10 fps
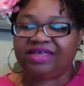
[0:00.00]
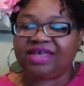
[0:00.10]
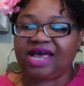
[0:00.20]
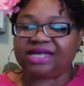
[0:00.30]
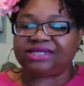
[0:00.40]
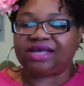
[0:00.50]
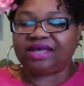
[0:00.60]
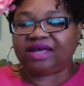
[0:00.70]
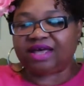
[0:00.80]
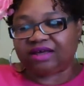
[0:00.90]
Yes,
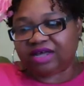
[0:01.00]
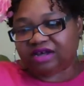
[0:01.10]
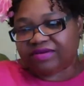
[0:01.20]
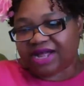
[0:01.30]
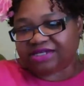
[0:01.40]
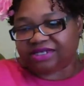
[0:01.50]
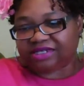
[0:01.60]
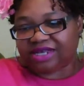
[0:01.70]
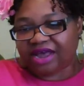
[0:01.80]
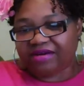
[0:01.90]
and congrats to
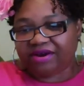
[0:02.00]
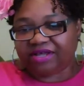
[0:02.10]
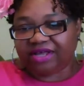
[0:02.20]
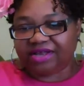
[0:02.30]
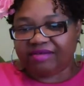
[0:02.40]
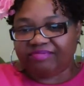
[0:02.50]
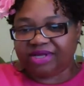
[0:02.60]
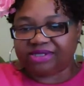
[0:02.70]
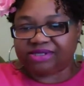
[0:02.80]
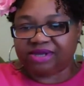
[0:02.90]
Tara getting that
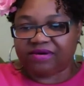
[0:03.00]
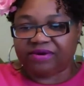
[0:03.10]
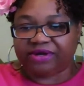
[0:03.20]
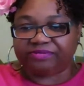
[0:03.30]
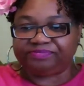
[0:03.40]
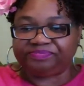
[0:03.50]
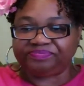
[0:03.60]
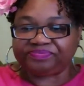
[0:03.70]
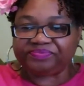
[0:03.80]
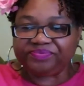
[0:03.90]
business going.
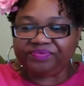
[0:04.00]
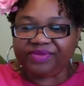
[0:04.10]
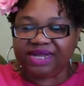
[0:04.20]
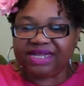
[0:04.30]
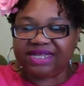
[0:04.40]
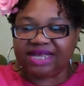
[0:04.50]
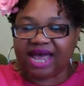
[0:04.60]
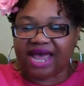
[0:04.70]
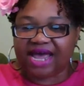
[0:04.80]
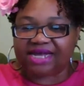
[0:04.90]

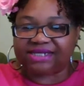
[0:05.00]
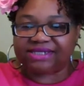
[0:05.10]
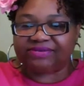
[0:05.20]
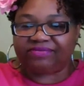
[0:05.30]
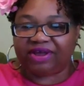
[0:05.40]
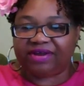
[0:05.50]
Yes, very